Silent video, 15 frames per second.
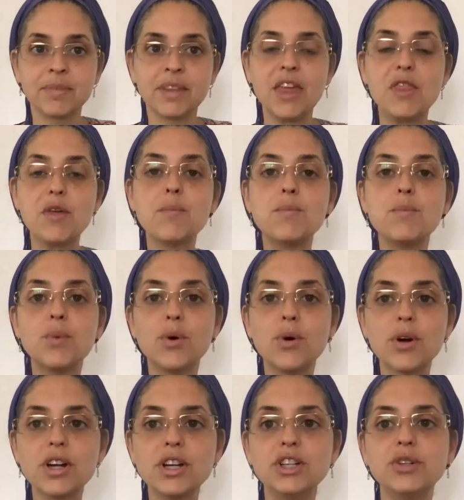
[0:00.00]
And the
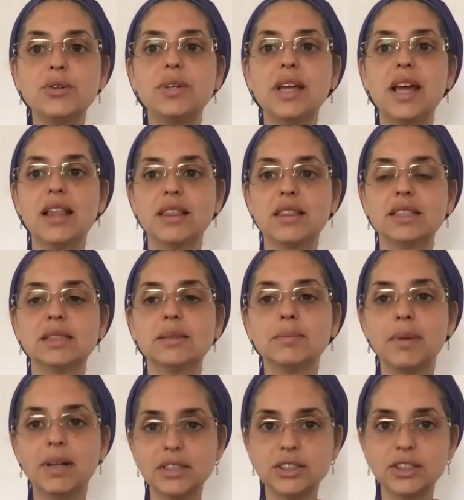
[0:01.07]
more you get this
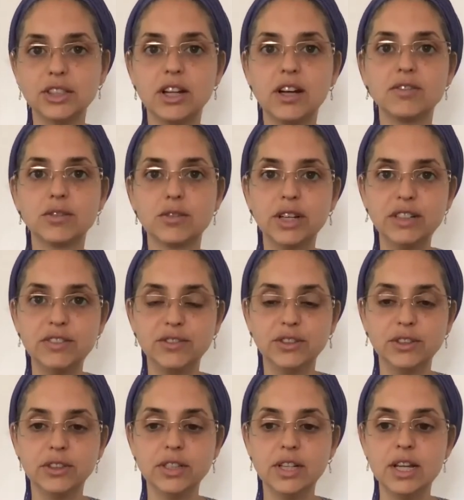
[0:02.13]
muscle of
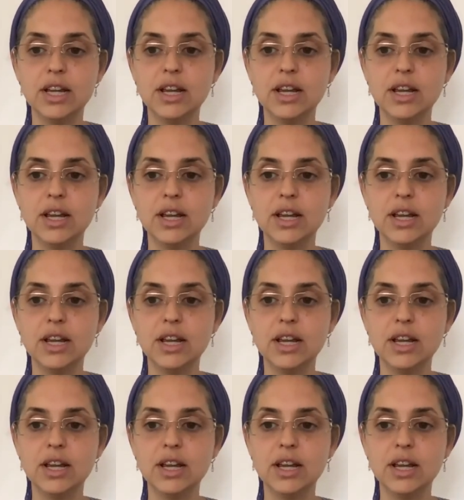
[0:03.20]
grateful